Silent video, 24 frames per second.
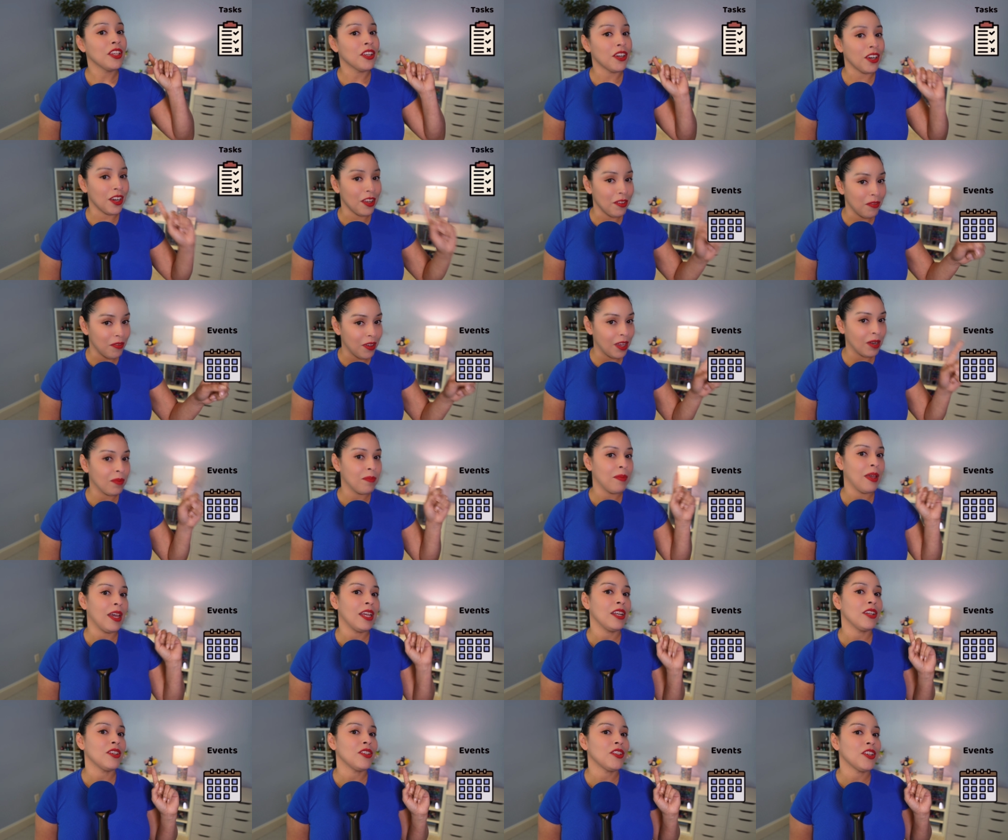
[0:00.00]
your event
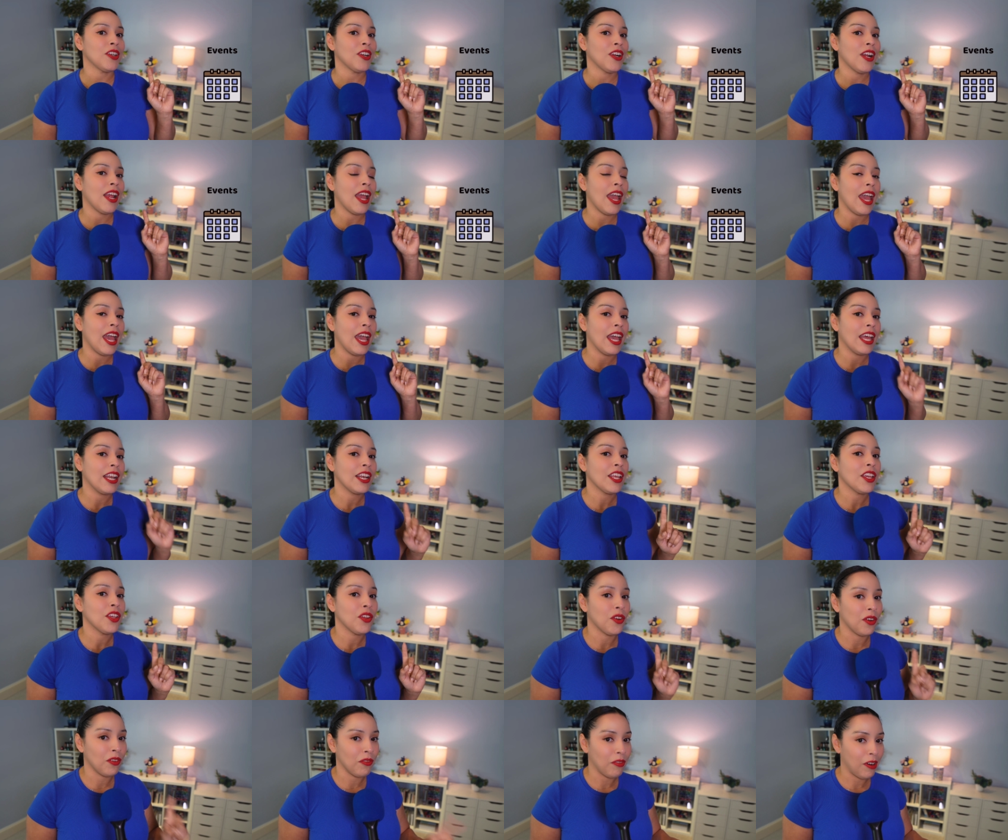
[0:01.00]
manager, and
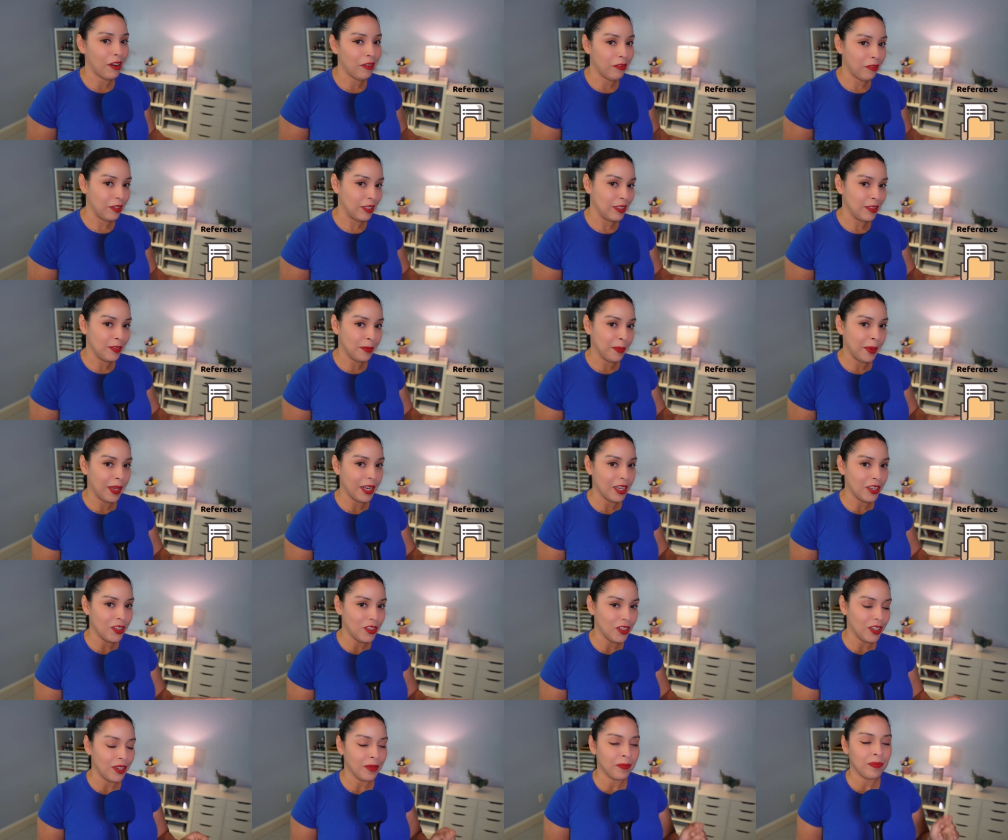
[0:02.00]
your reference
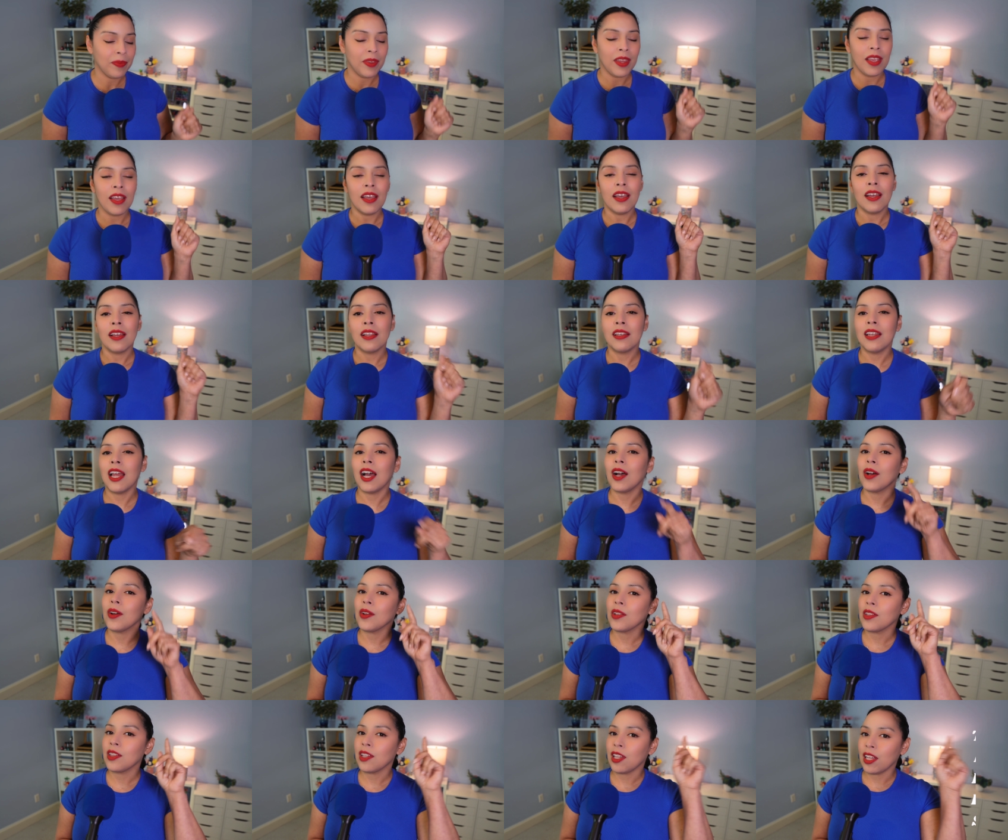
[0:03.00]
manager.
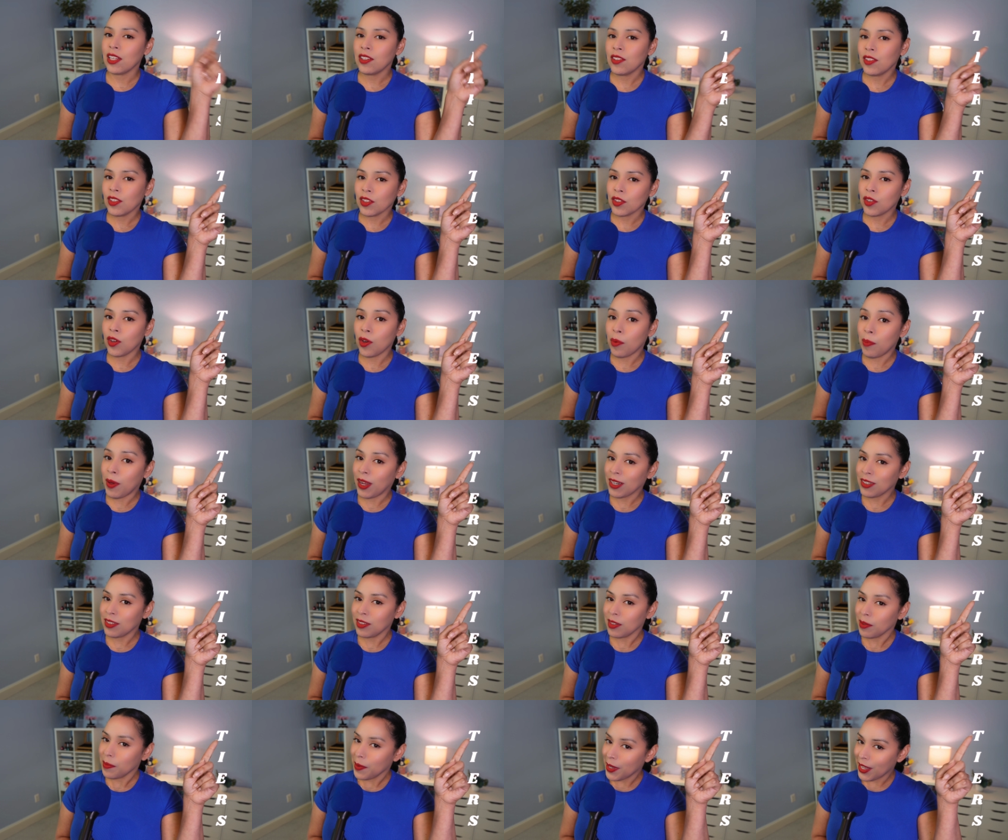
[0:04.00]
Now, let's go
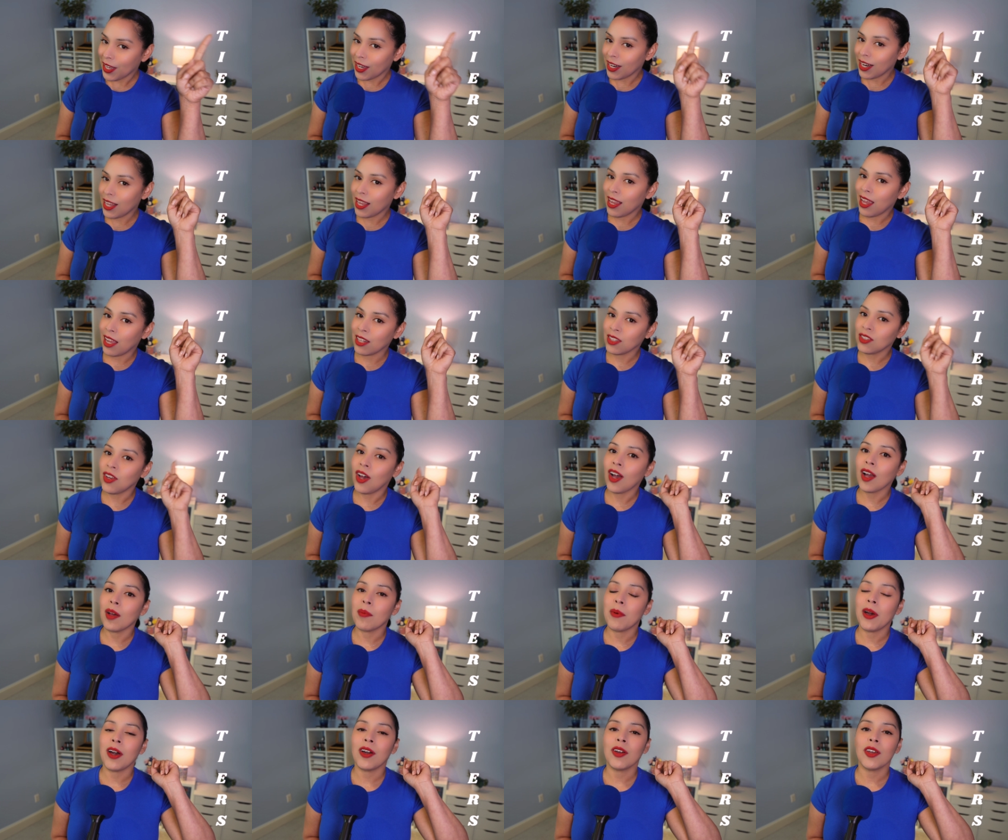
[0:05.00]
back to the beginning and
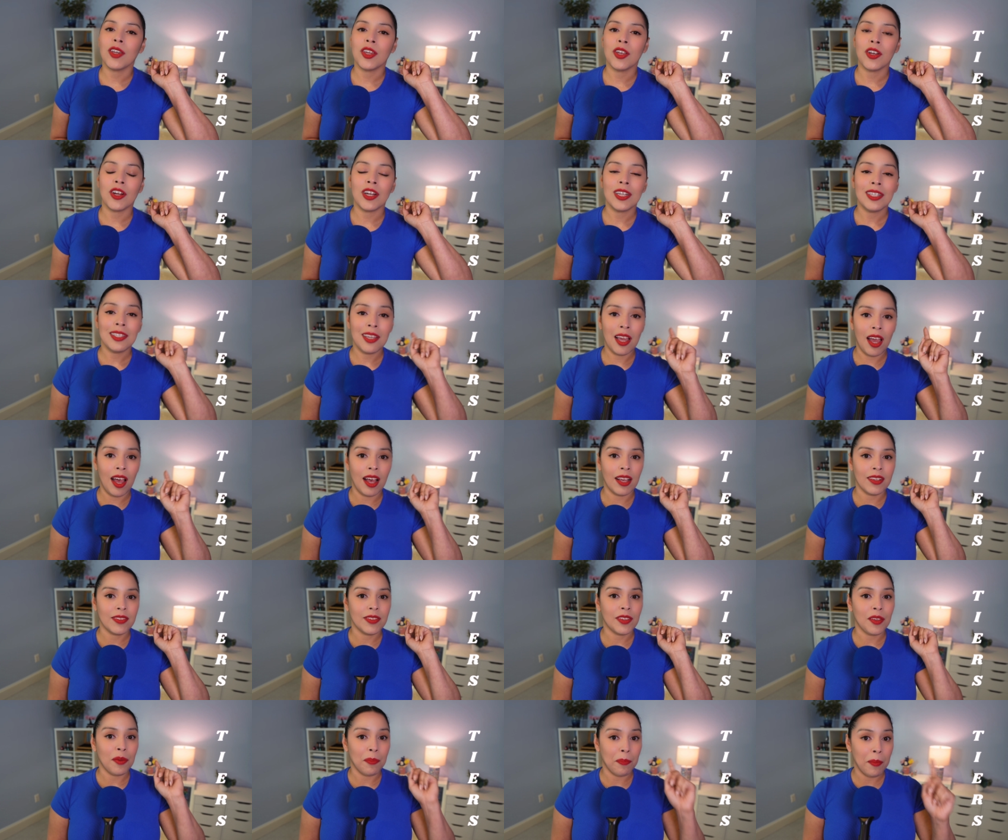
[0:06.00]
talk about your
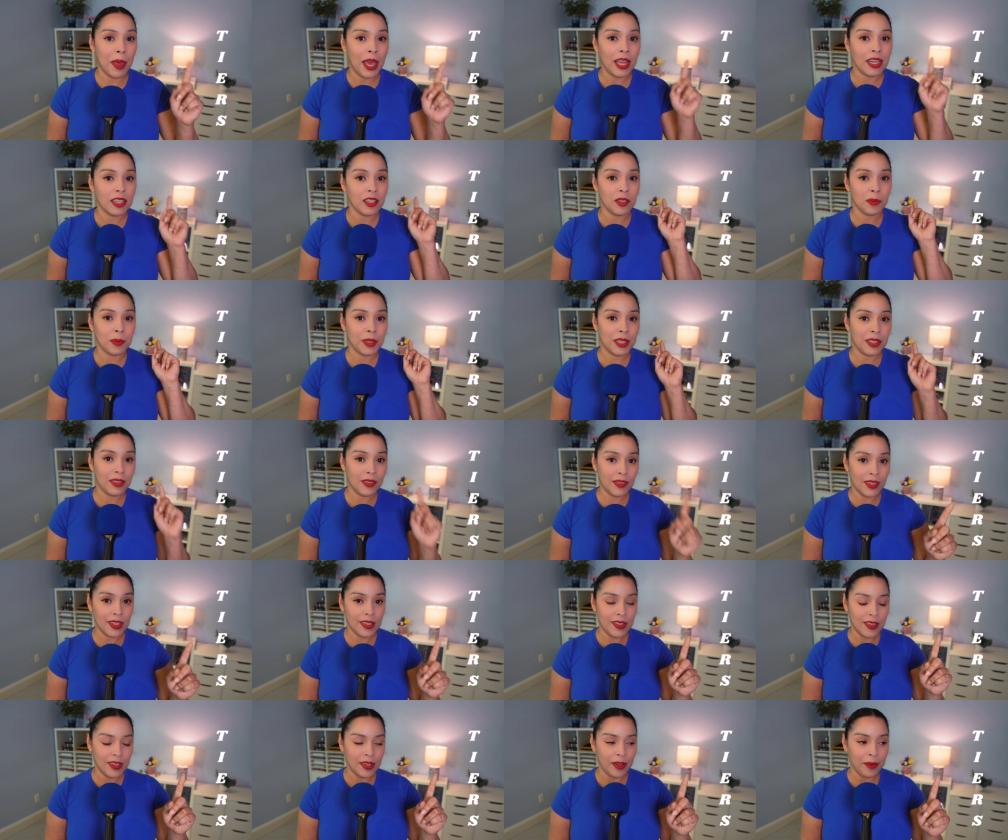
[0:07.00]
task management
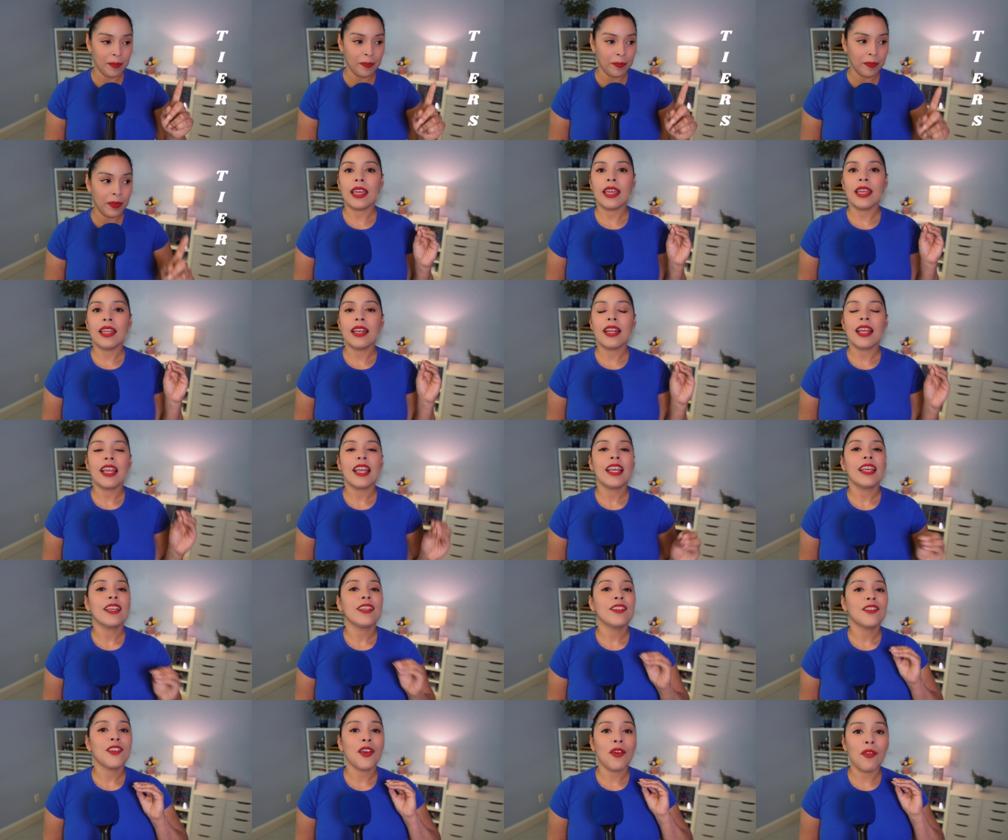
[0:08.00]
system. It
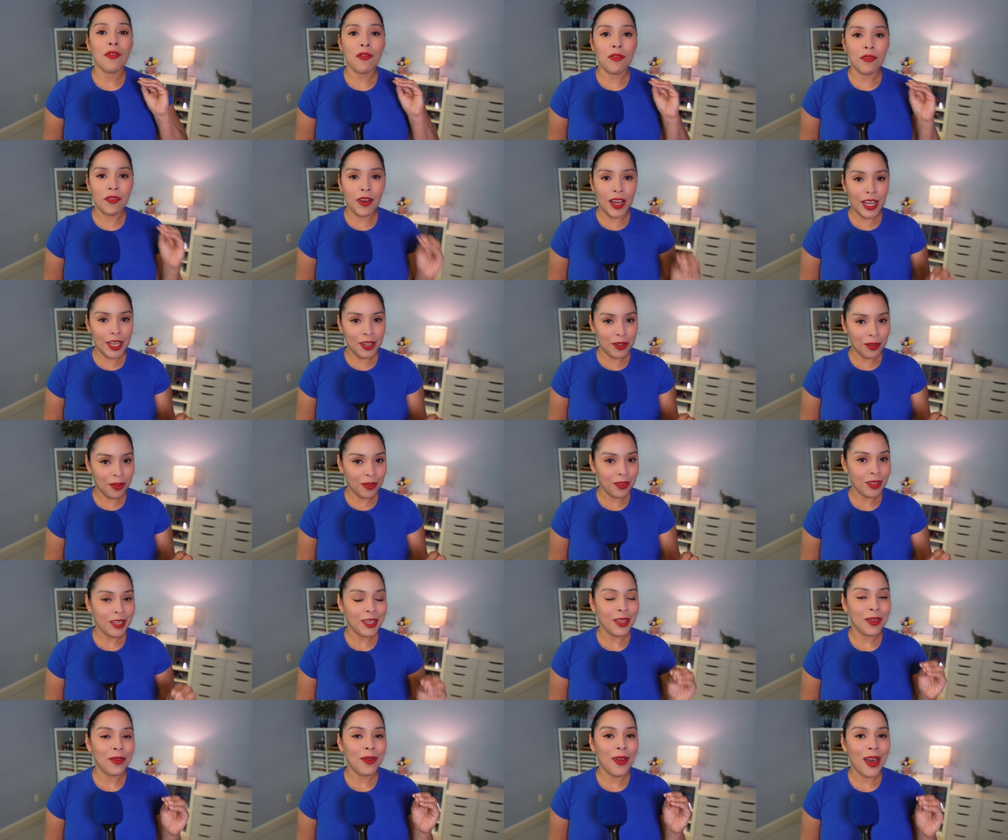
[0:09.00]
is vital
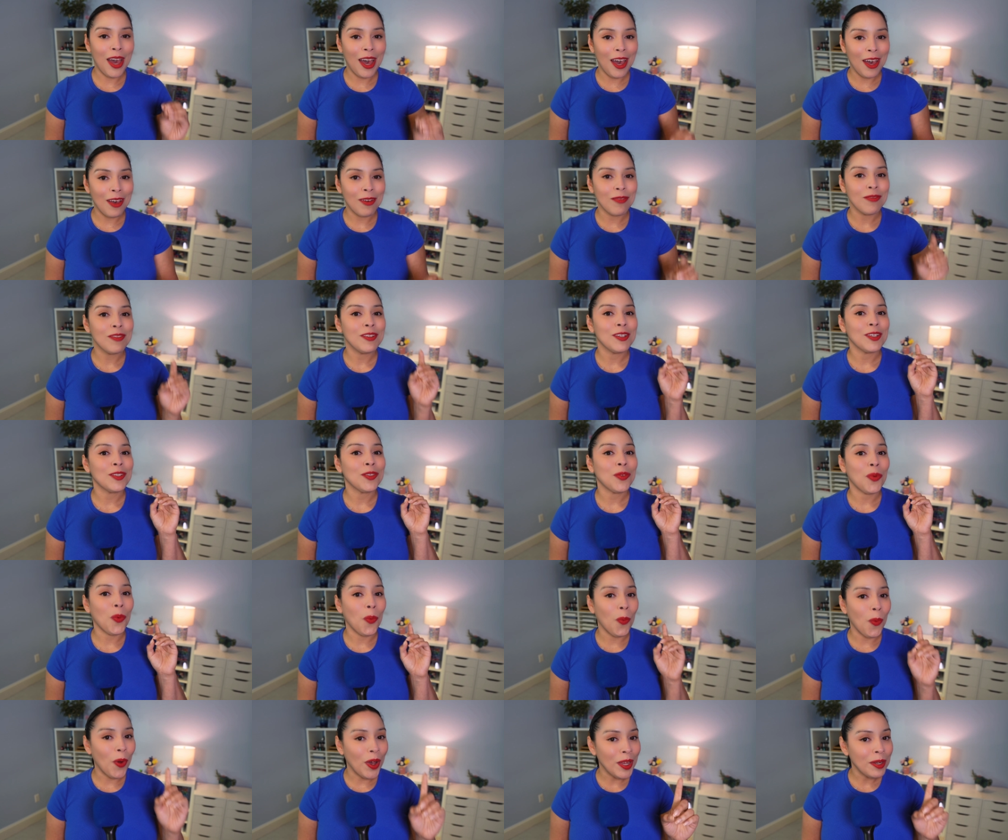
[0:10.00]
that you have just
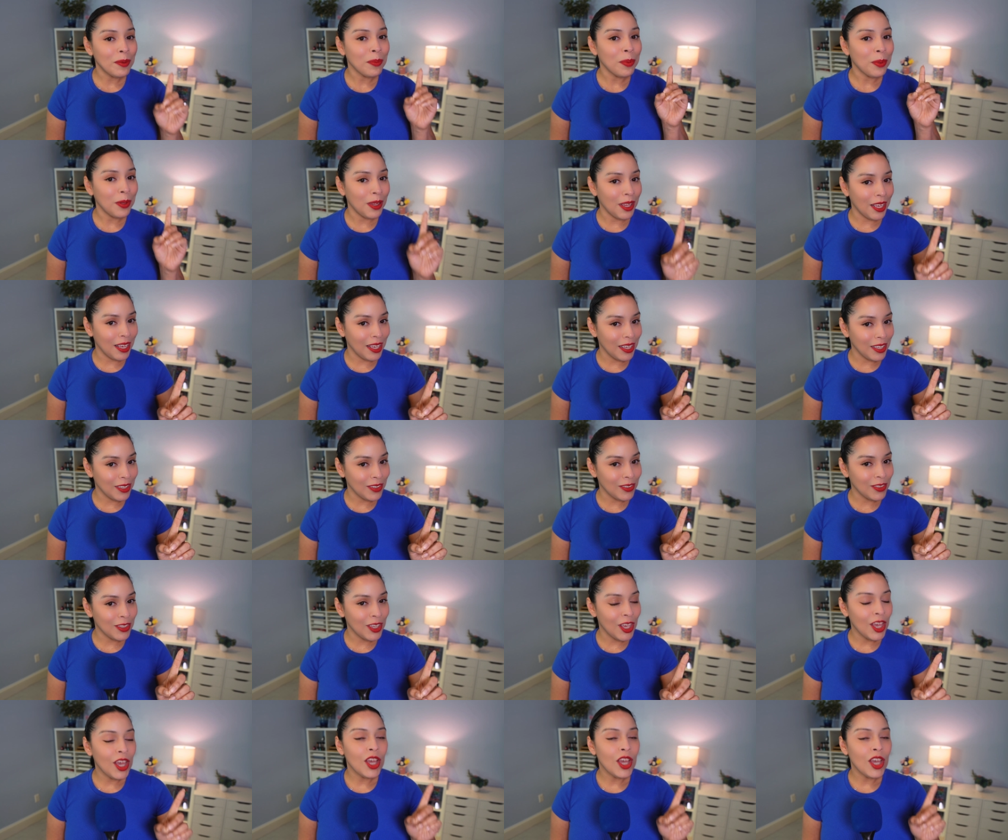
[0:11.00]
one place